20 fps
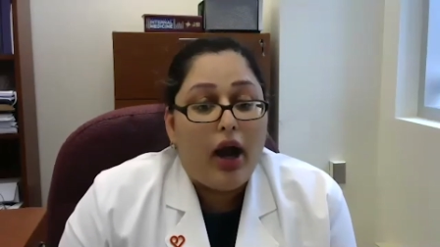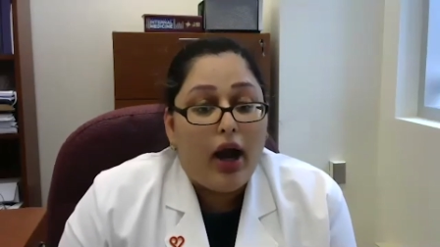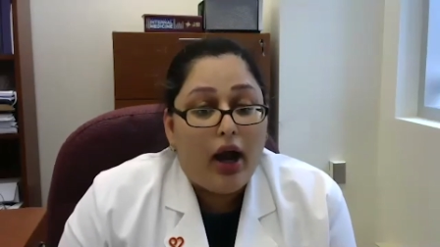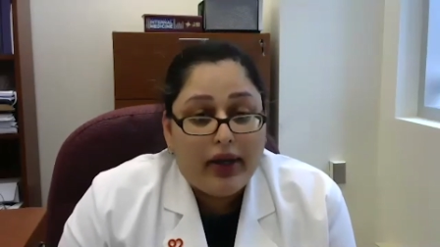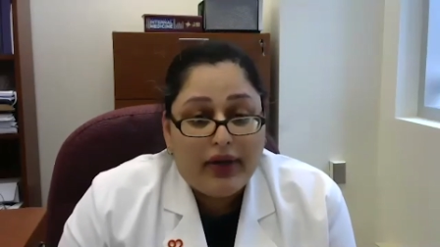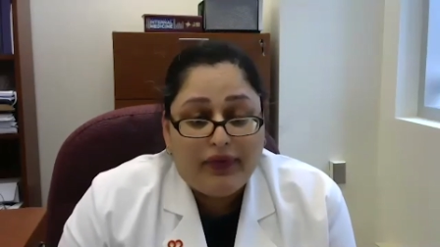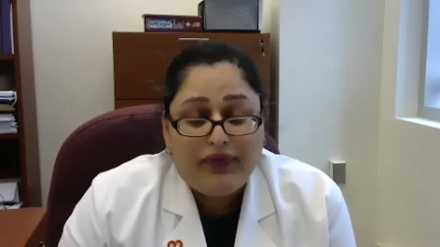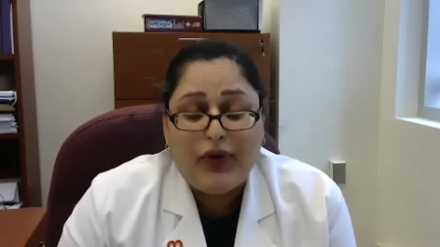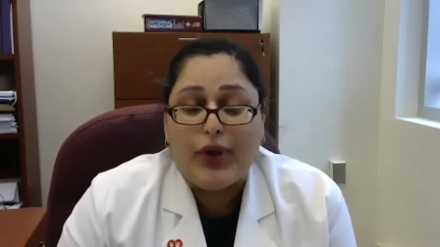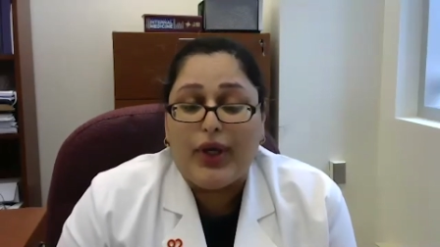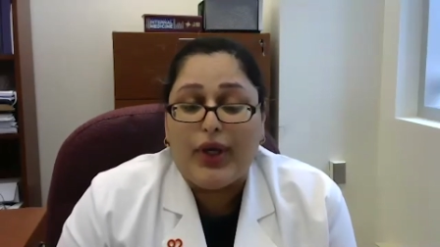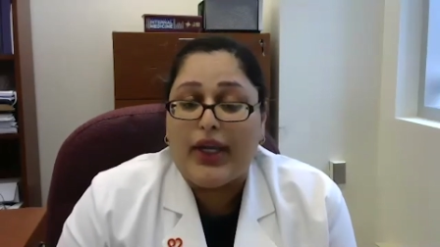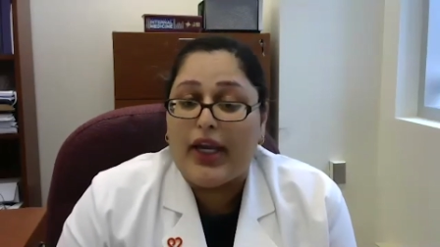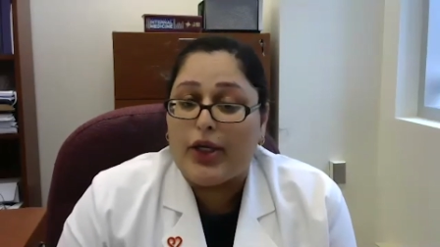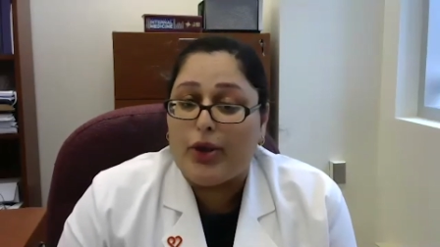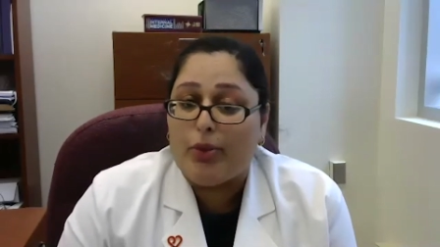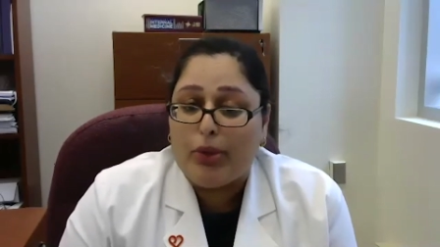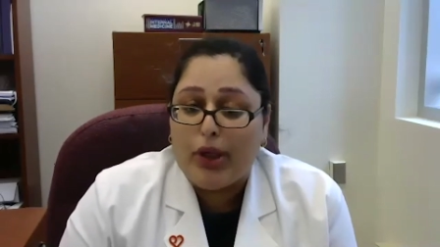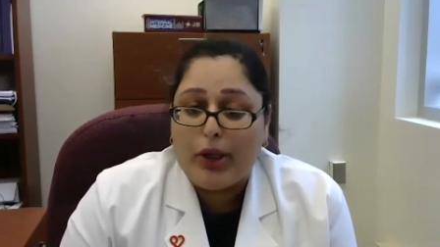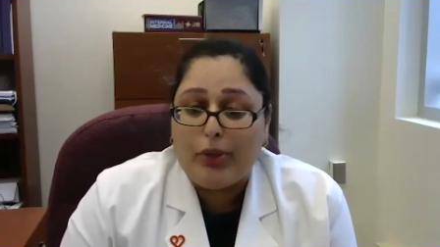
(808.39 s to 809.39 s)
if you can get
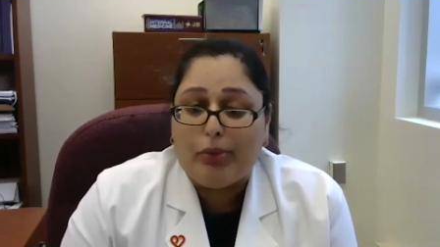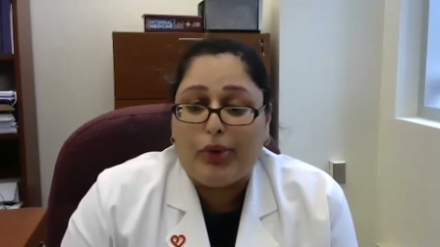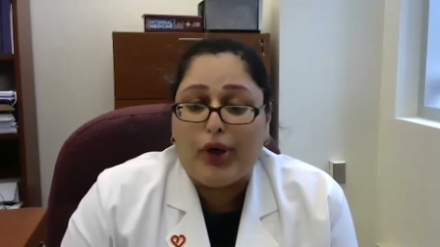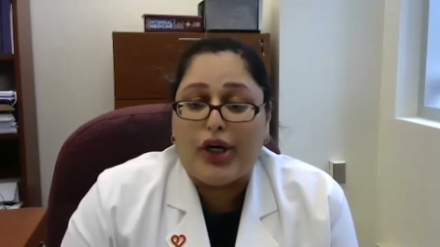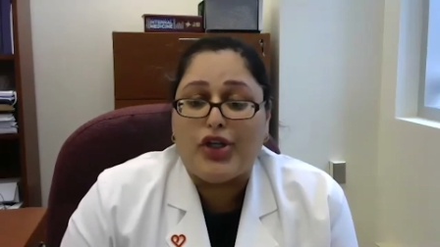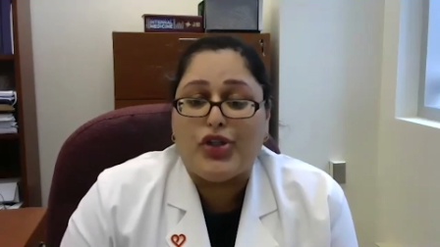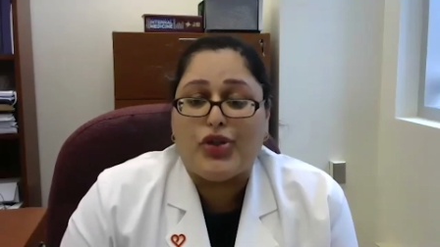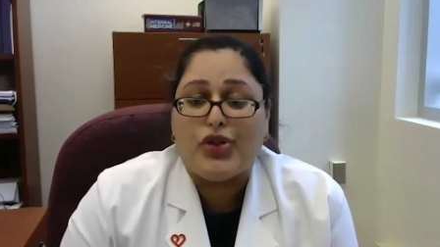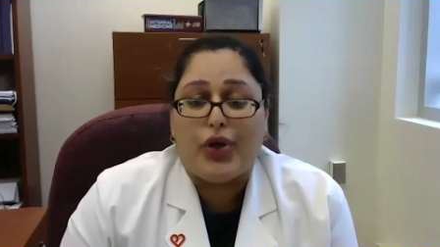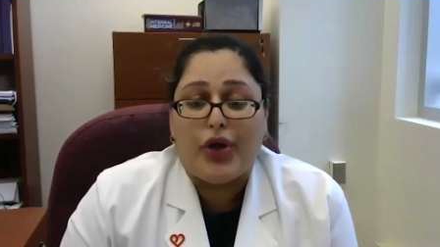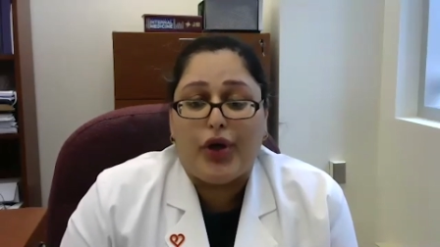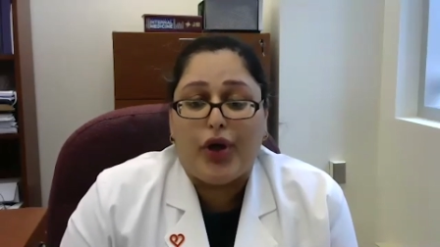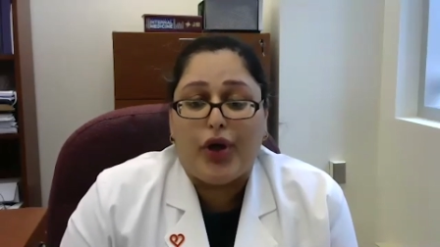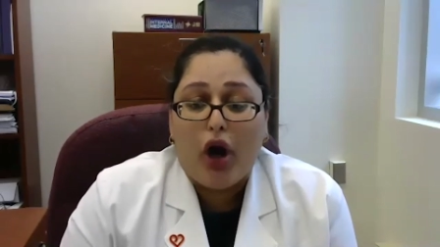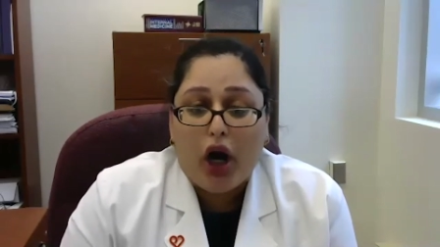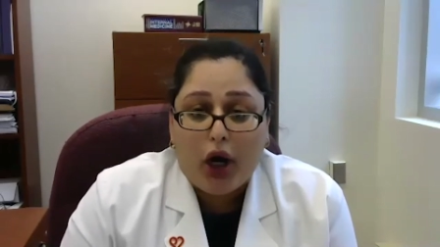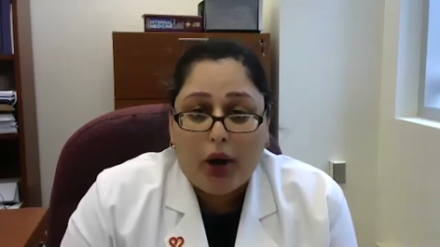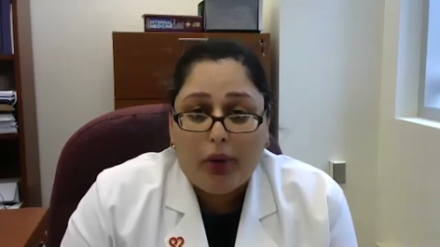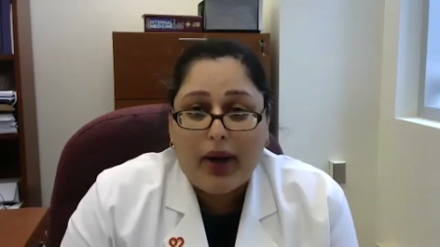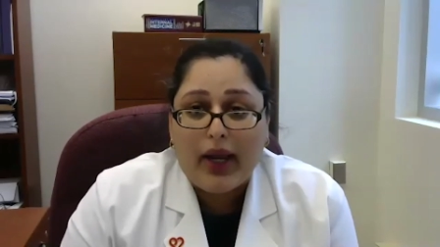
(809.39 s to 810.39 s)
your blood pressure or your
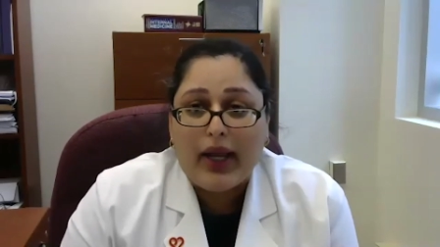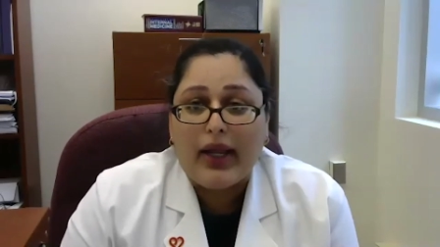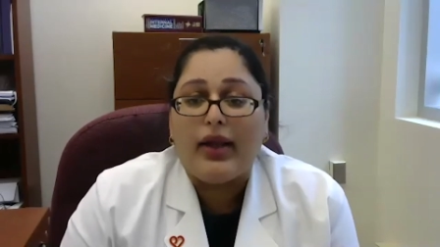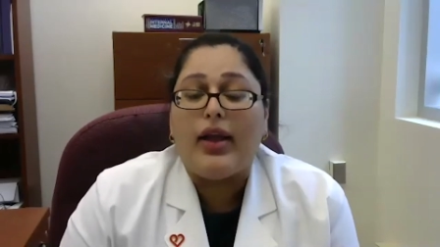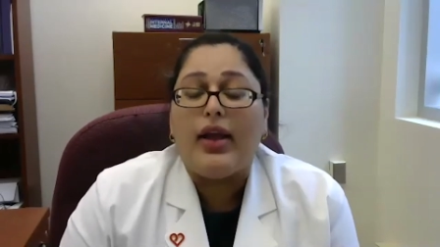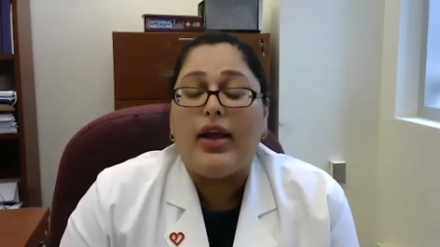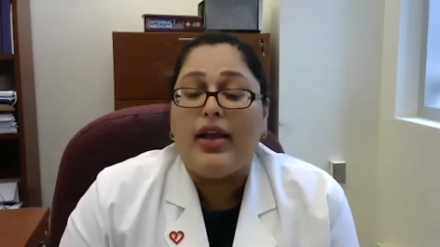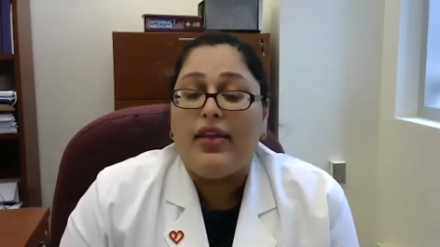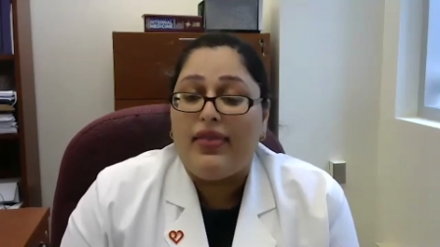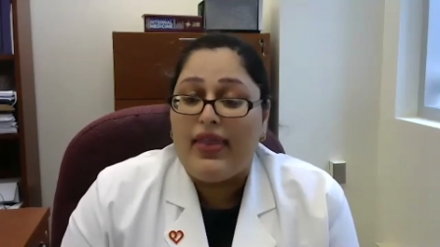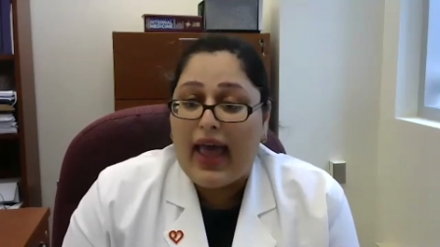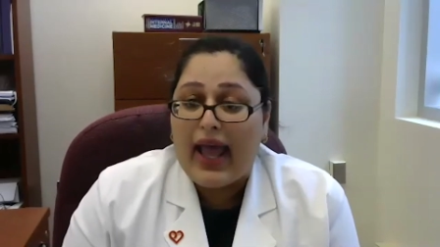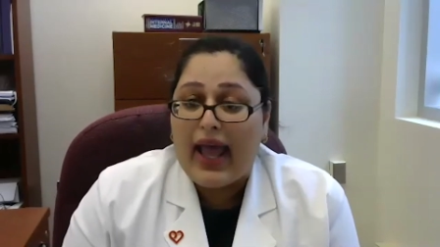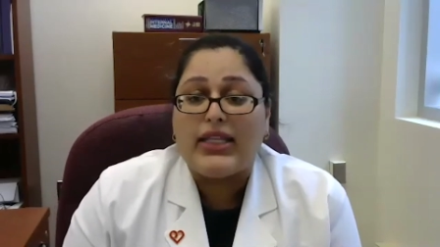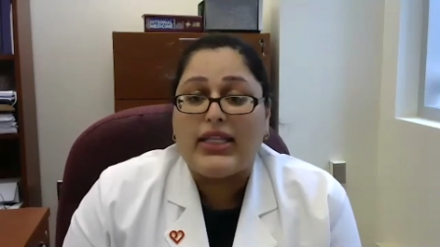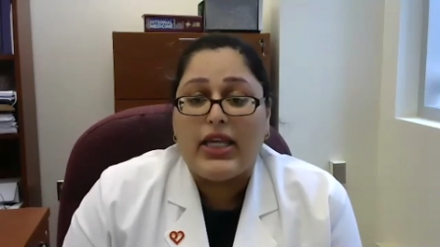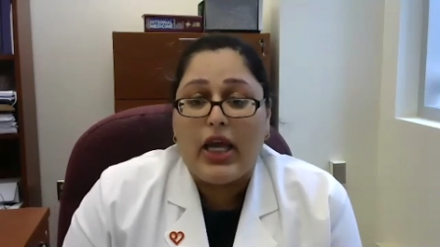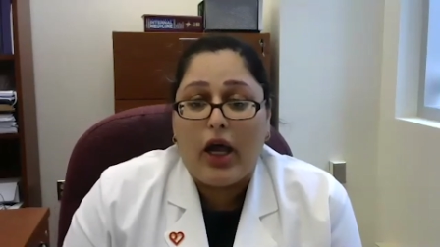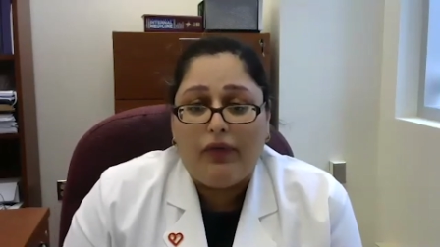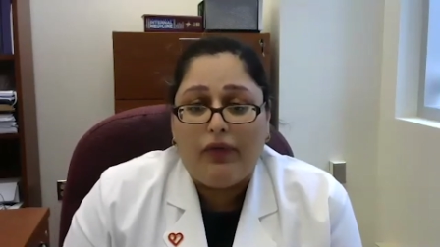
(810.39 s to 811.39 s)
heart rate,
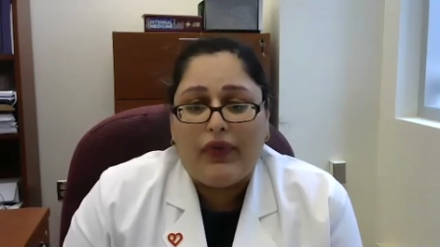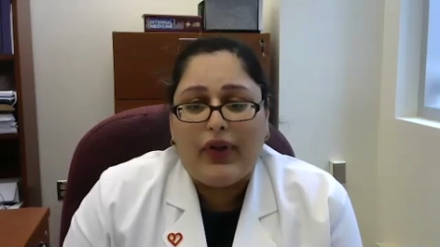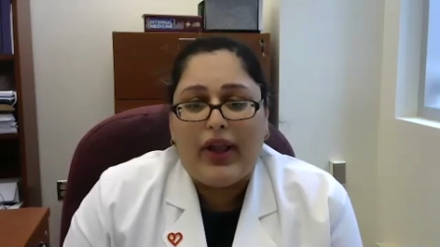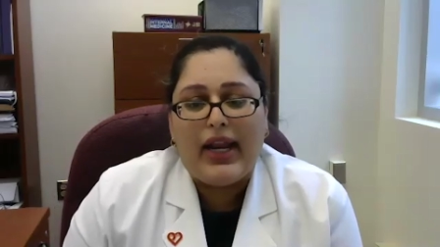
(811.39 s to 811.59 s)
that's helpful.